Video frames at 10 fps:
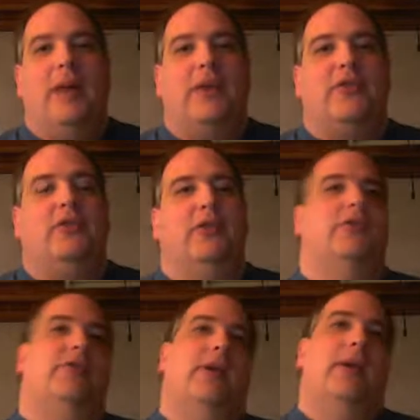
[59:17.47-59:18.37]

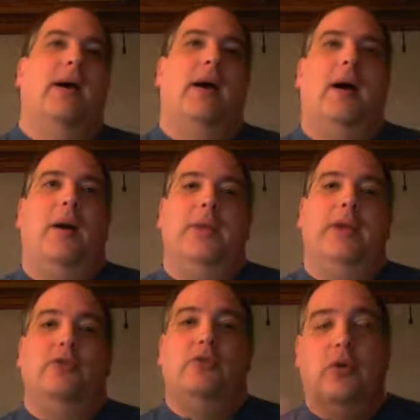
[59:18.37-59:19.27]
messages, it's
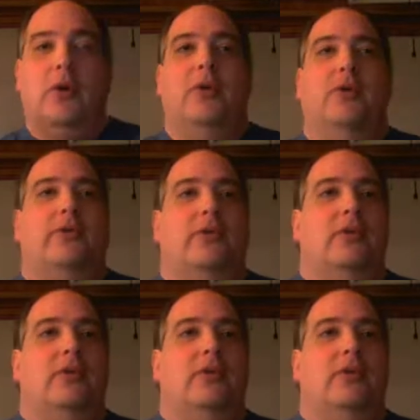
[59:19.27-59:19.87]
normal.